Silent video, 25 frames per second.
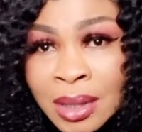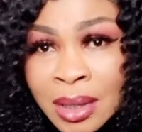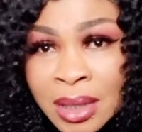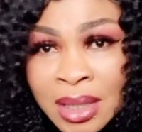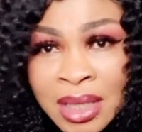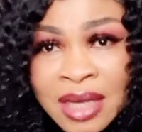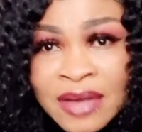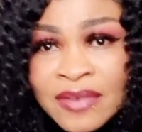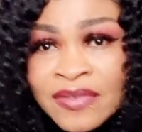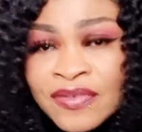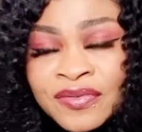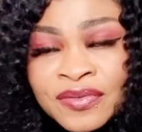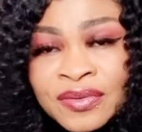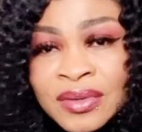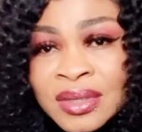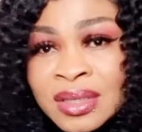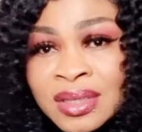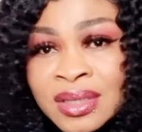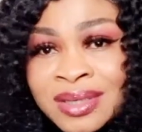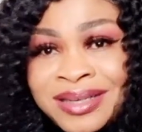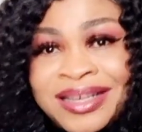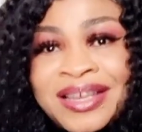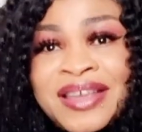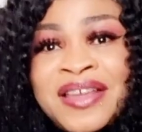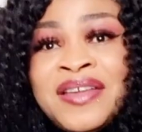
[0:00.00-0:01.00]
If
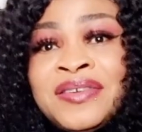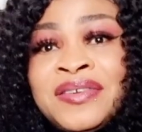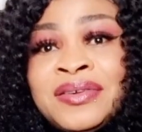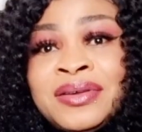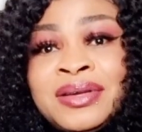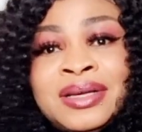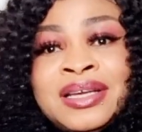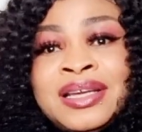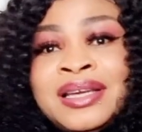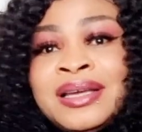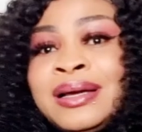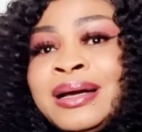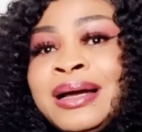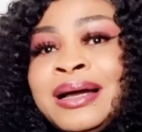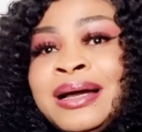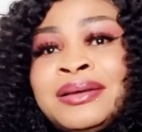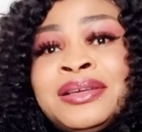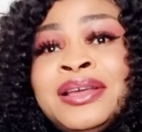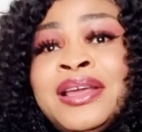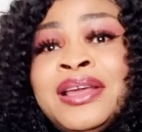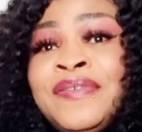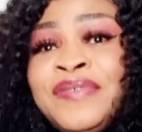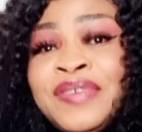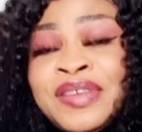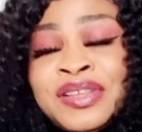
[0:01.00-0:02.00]

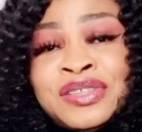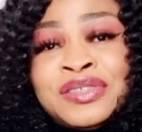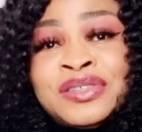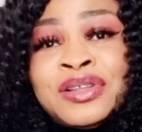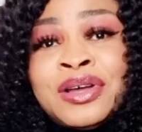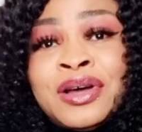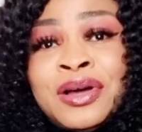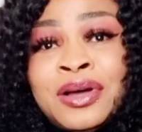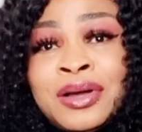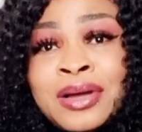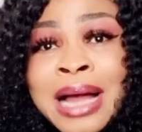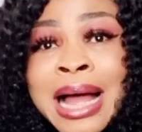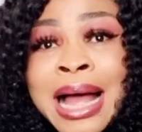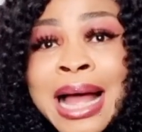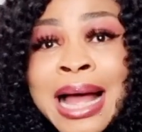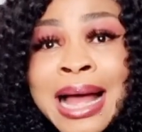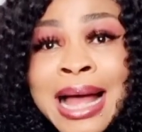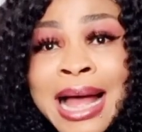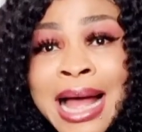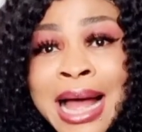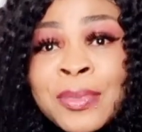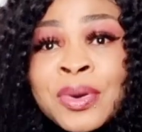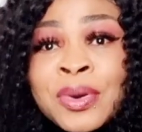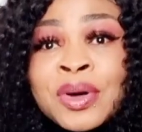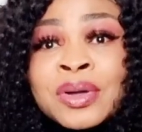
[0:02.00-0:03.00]
it's not,
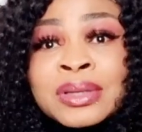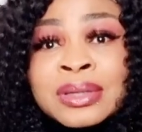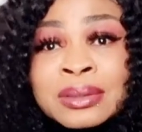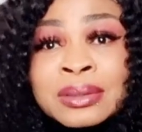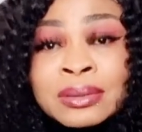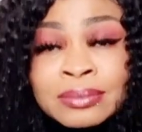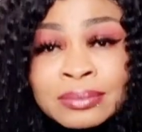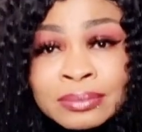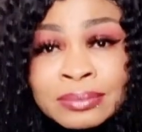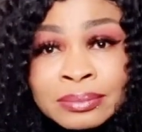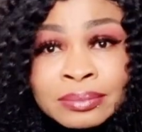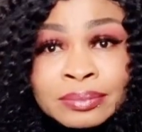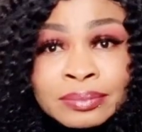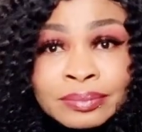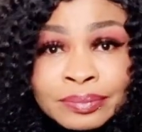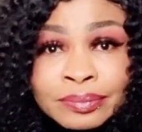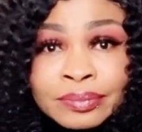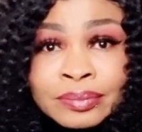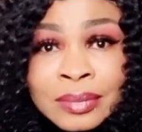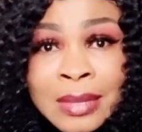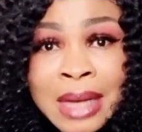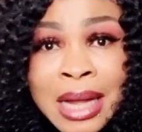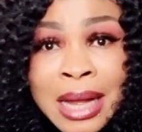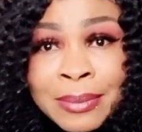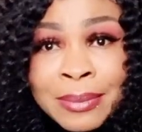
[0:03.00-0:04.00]

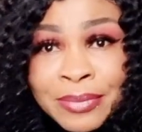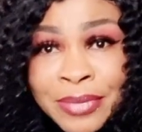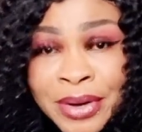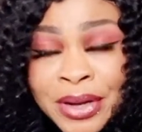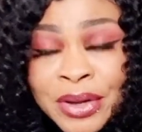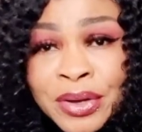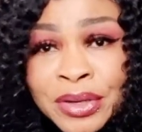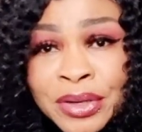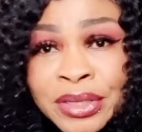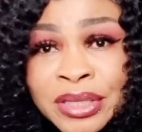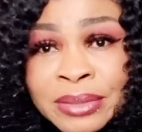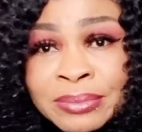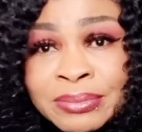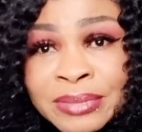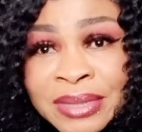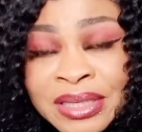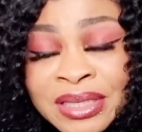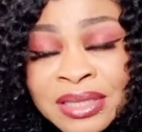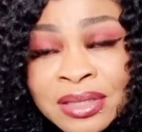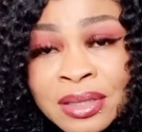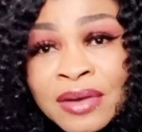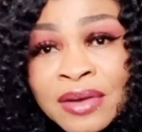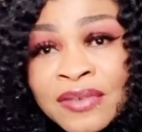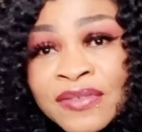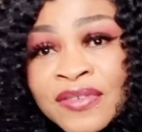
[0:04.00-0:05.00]
I'm recording
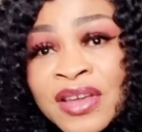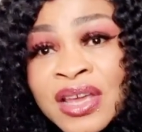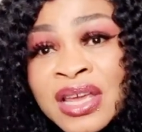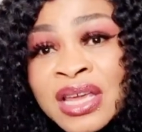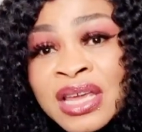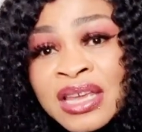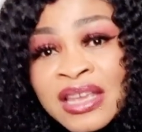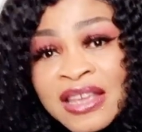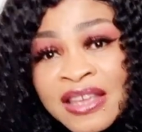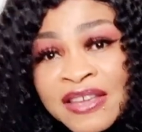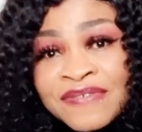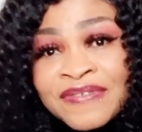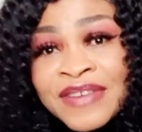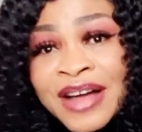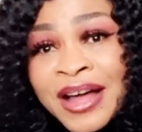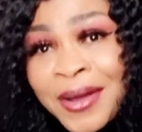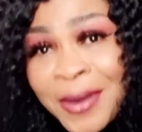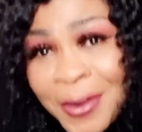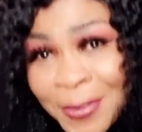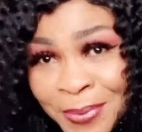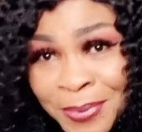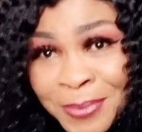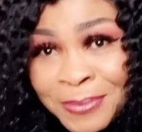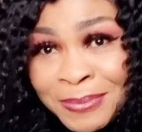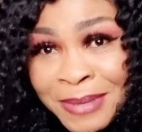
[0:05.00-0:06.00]
myself. If I
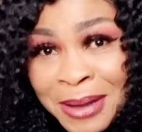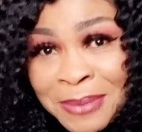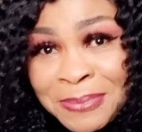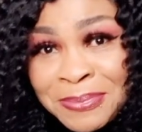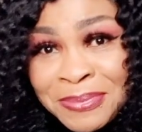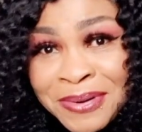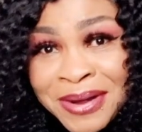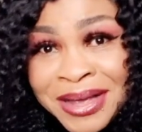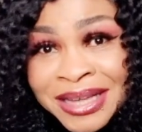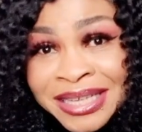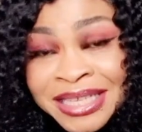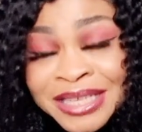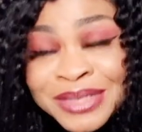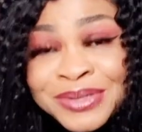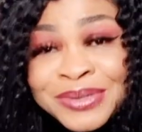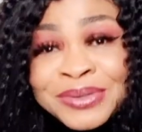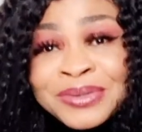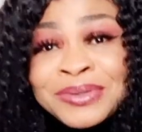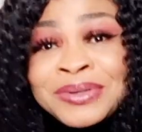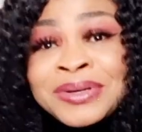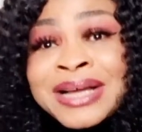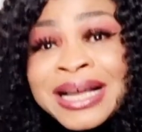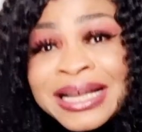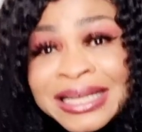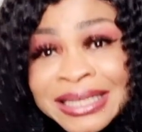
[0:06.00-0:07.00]
open my breast, it will
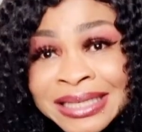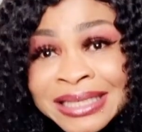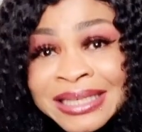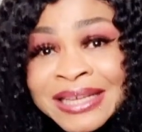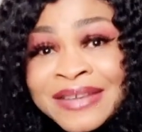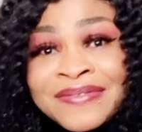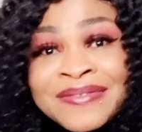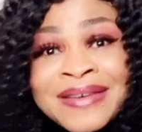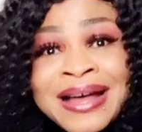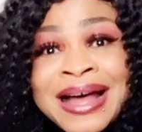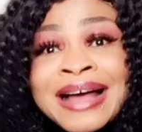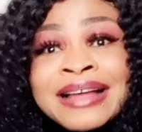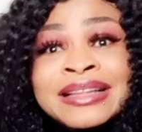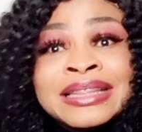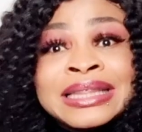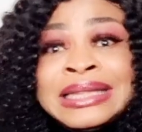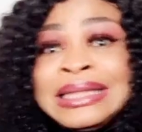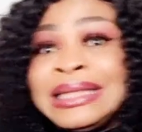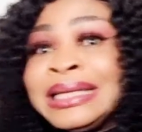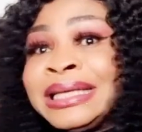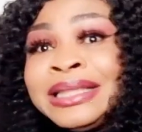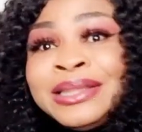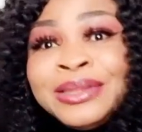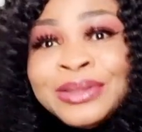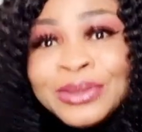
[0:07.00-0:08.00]
look as if I
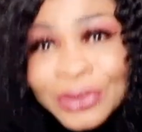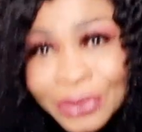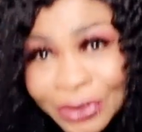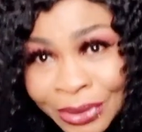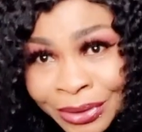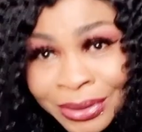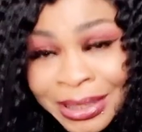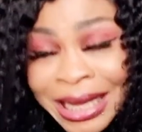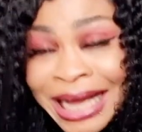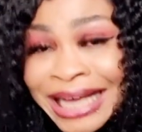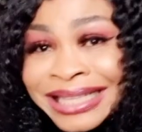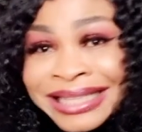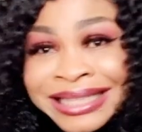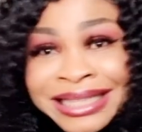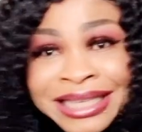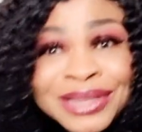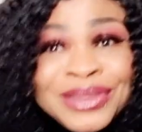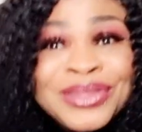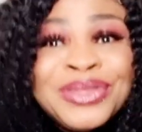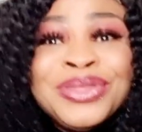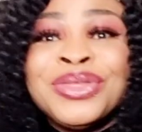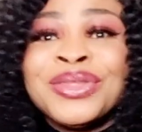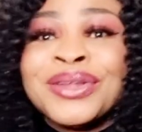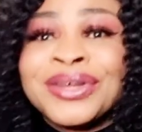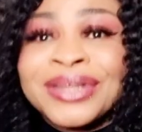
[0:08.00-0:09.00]
did
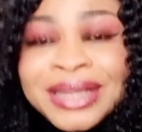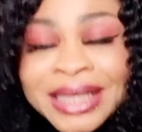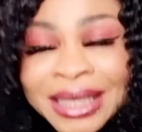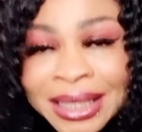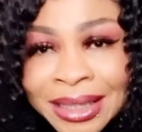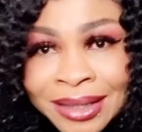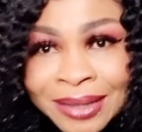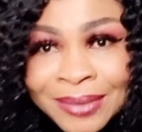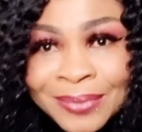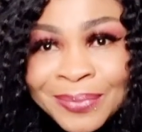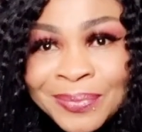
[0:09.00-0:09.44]
nothing.